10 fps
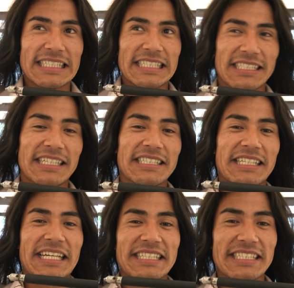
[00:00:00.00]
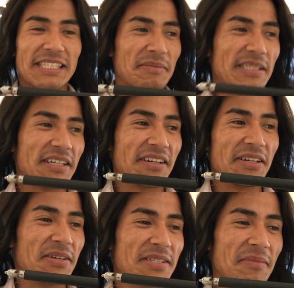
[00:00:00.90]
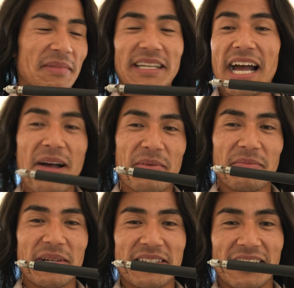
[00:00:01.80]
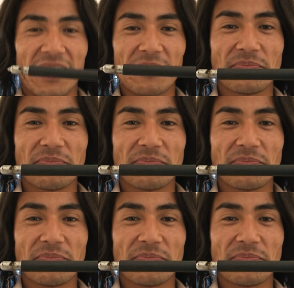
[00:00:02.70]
it kind of ended a bit early or something happened basically.